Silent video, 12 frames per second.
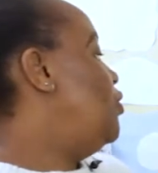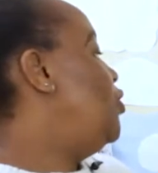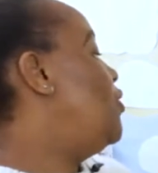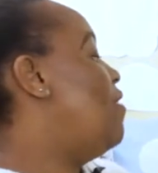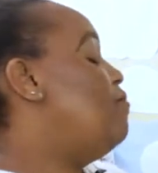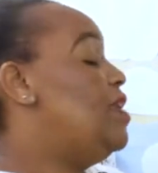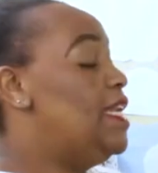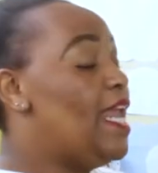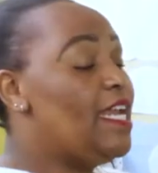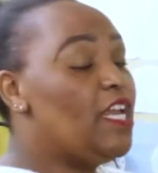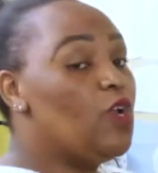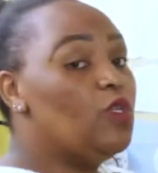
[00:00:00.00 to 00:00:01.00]
you have been
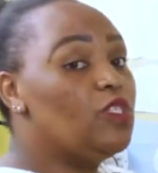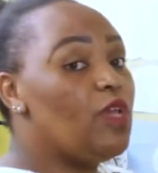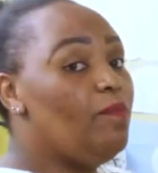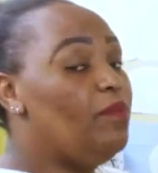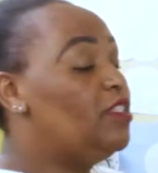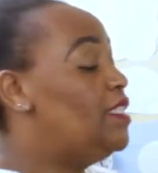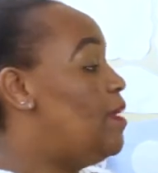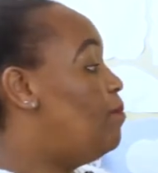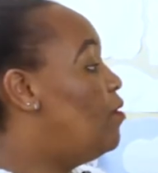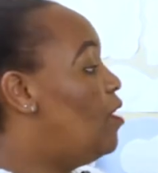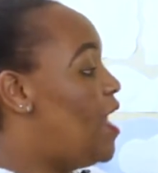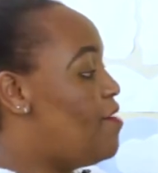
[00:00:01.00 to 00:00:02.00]
learning also about the
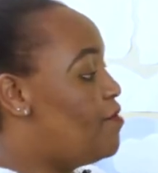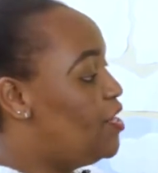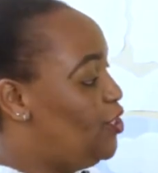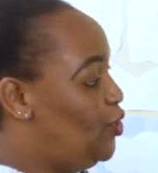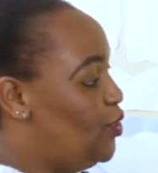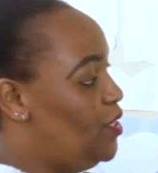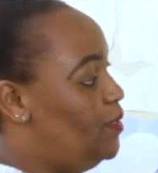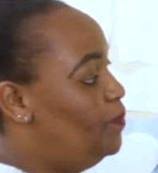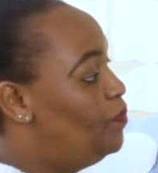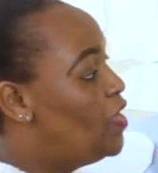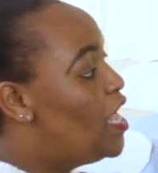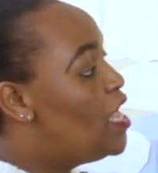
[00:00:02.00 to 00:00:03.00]
polar
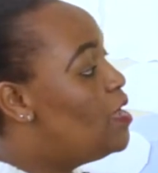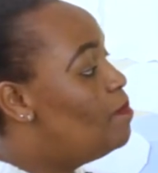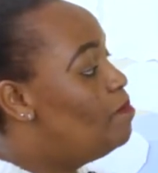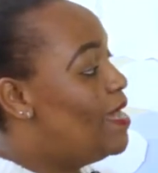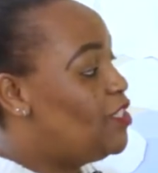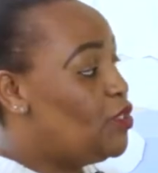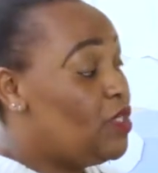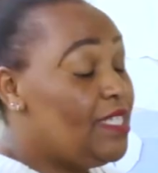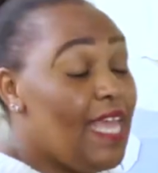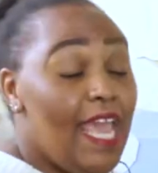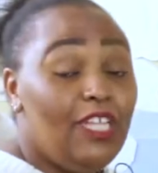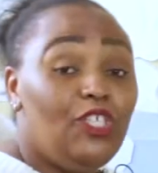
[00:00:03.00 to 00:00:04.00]
region. But
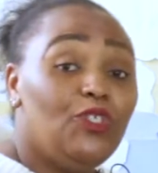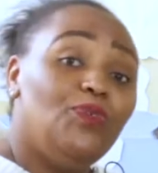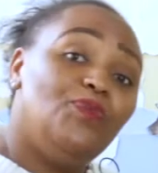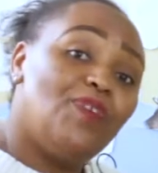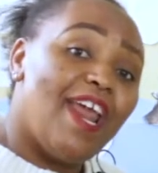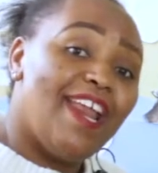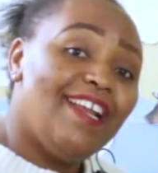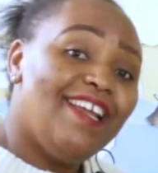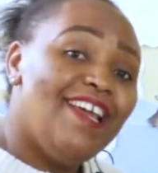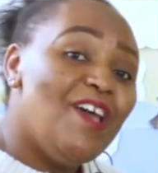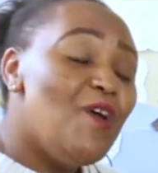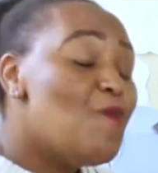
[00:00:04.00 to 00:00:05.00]
today, children,
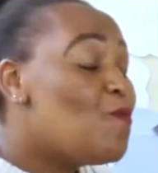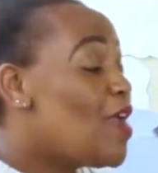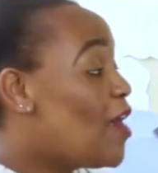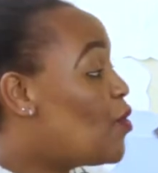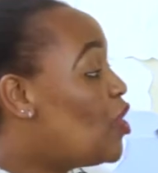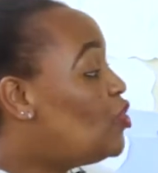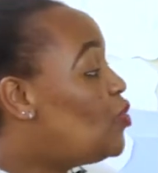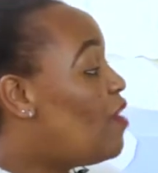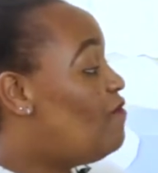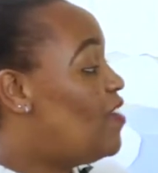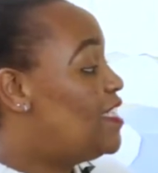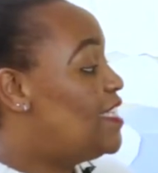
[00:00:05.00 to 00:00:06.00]
we are going to
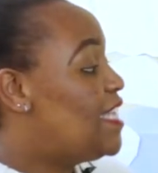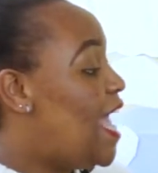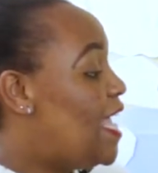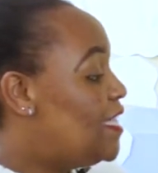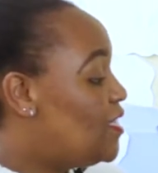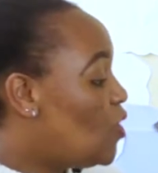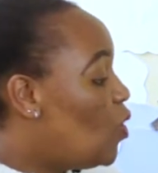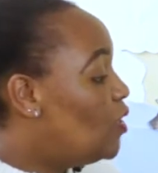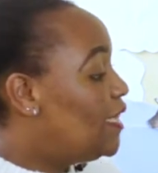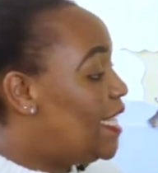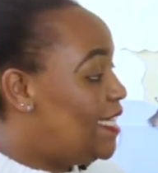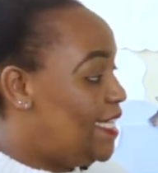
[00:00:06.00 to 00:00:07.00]
emphasize
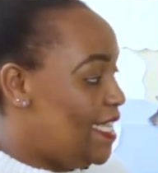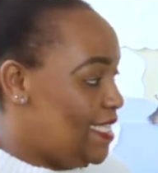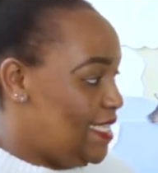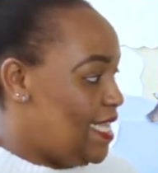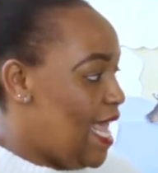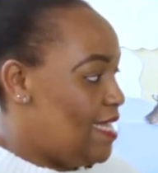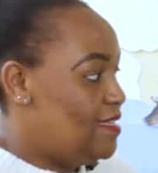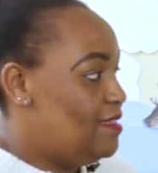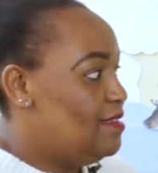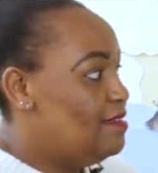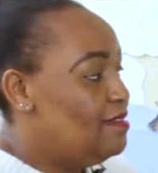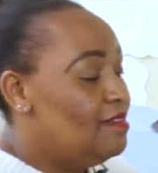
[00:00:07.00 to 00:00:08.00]
on the desert.
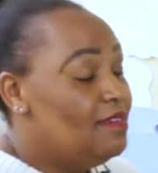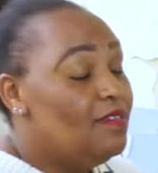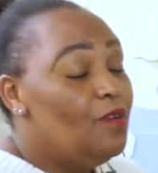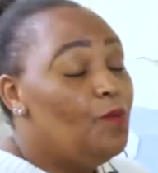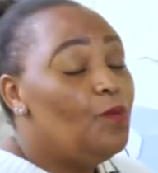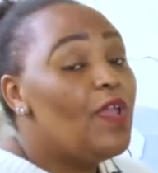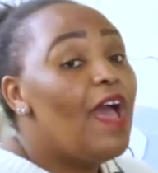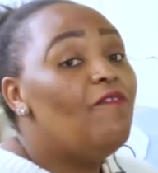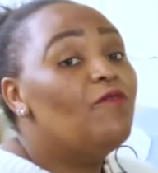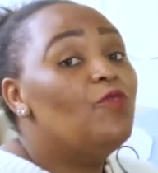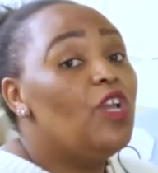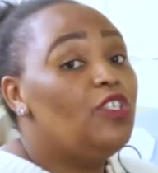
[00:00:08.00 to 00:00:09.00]
We
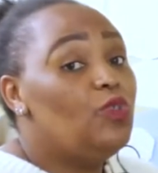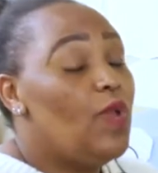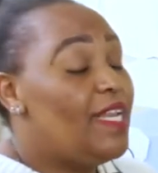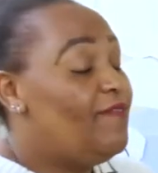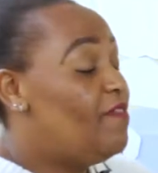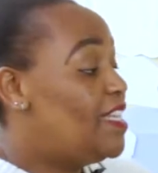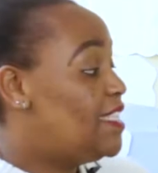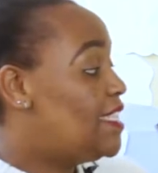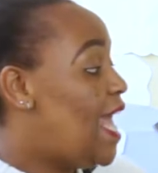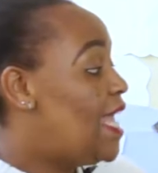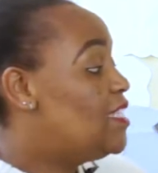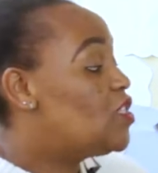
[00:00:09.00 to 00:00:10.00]
are going to
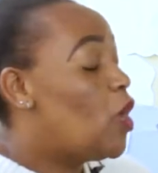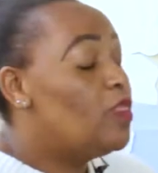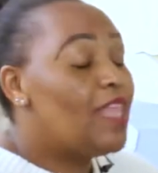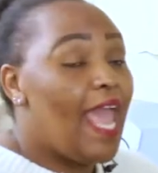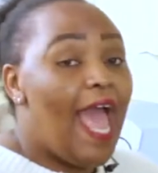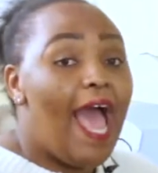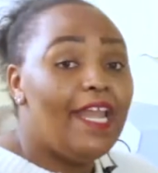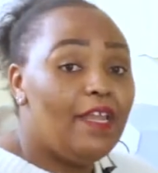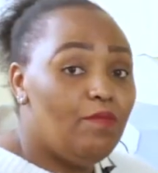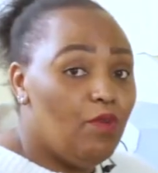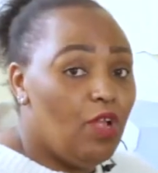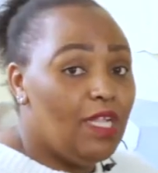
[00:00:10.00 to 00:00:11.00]
emphasize on the
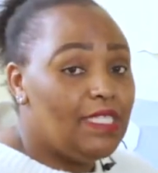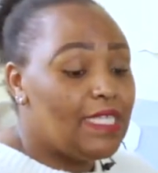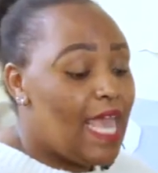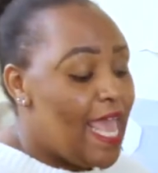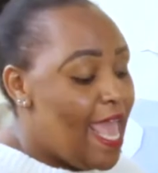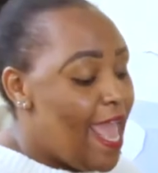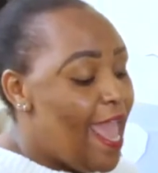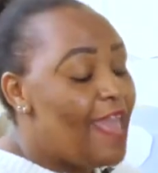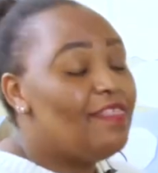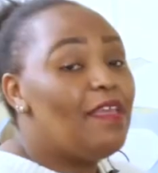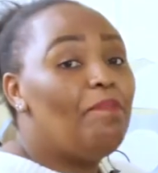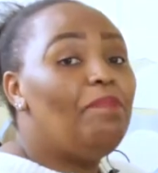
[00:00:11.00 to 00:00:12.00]
animals
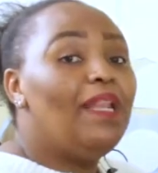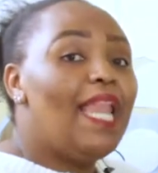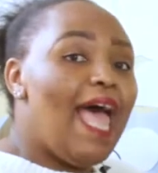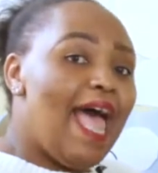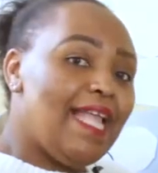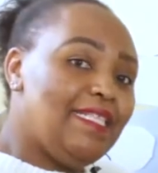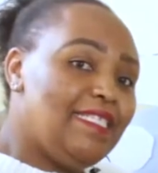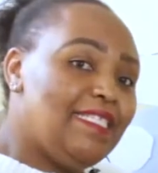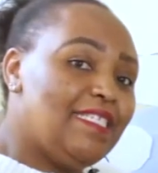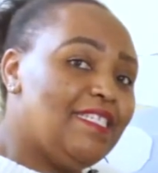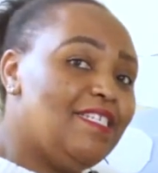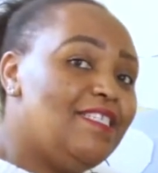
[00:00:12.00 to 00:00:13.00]
and the
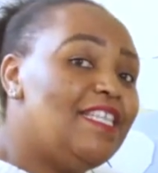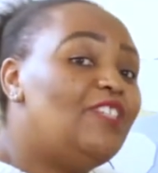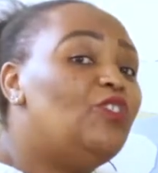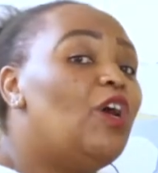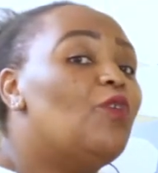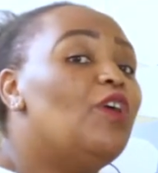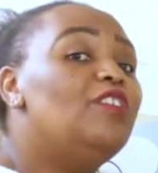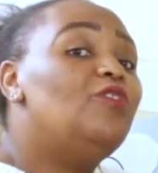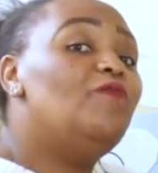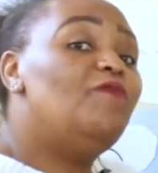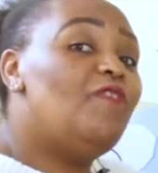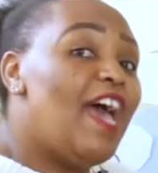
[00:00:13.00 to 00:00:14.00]
plants that you are going
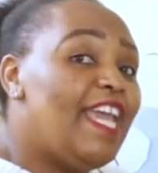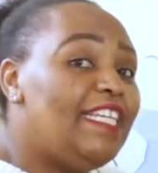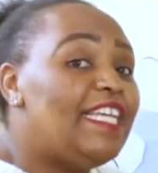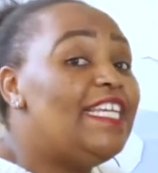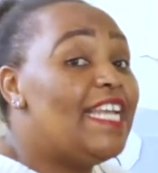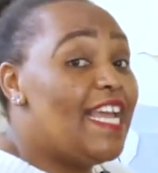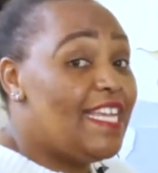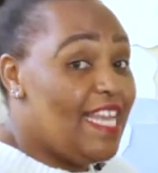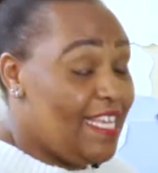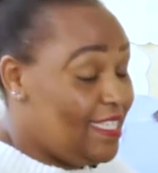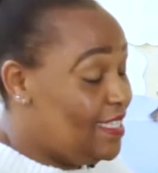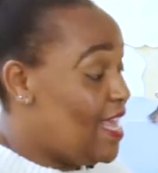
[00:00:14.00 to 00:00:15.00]
to find in a
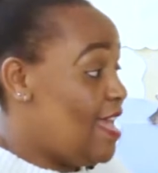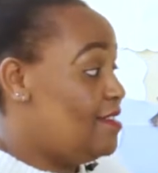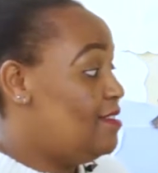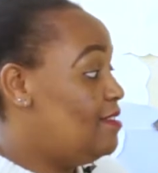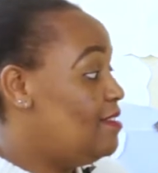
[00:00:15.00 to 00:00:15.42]
desert.